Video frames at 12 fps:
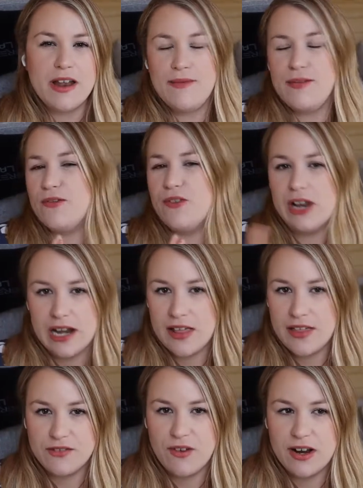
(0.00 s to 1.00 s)
if you're feeling like
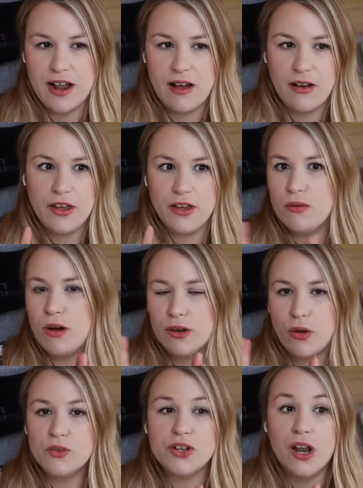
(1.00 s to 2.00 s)
this right now like you are
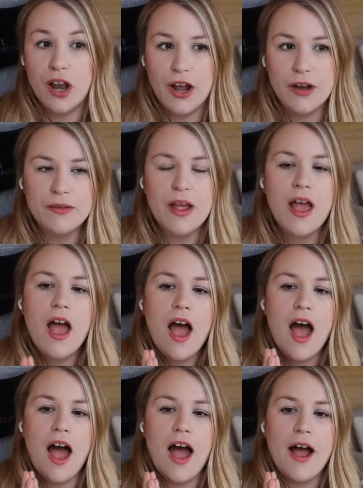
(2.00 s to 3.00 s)
not alone
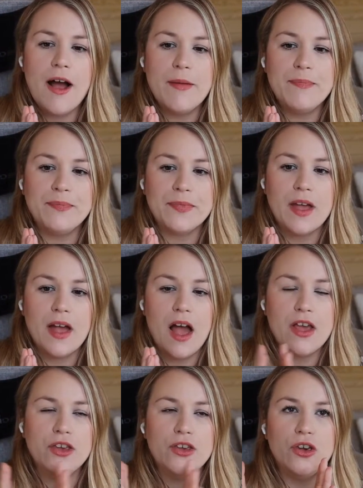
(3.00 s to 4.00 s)
um
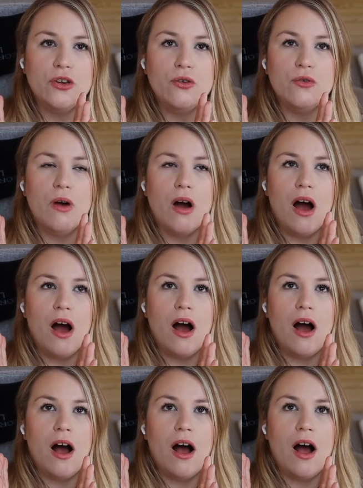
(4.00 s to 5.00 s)
you
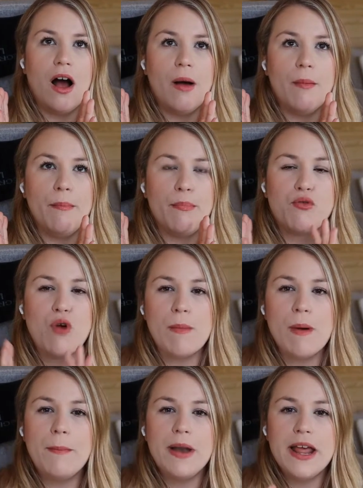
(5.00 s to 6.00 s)
are
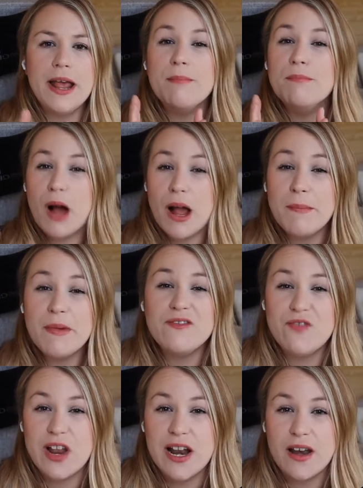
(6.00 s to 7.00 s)
probably might be
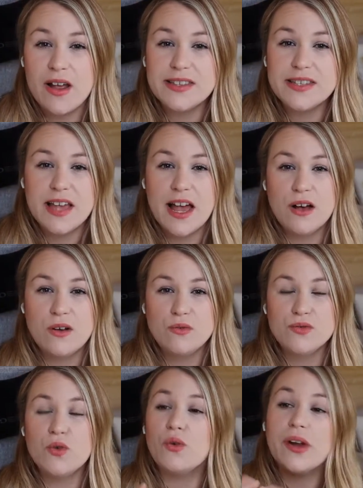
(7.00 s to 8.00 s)
feeling like
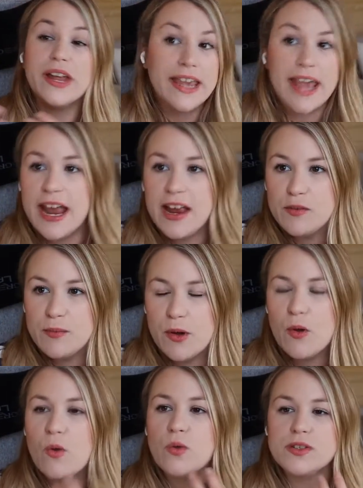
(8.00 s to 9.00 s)
sales or
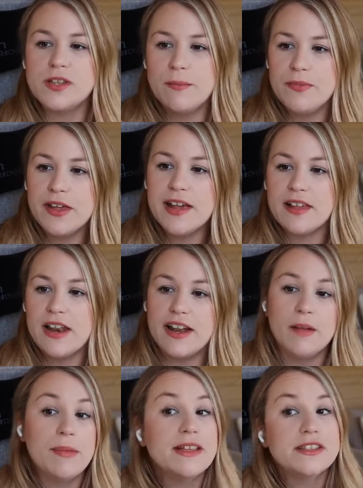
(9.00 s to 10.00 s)
engagement or something is a
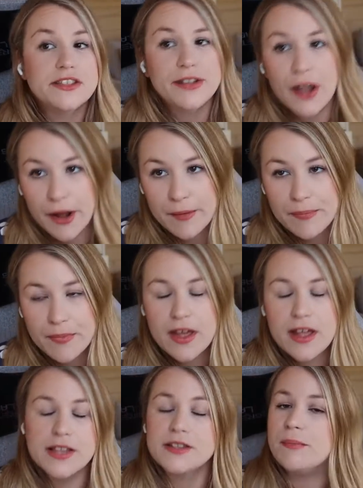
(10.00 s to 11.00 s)
little bit slow
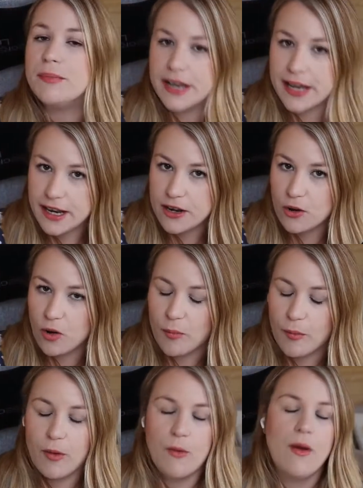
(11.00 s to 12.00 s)
it's completely
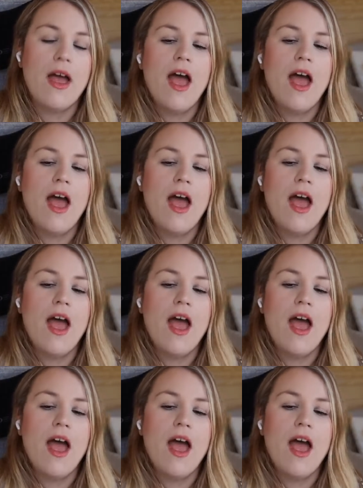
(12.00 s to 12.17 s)
normal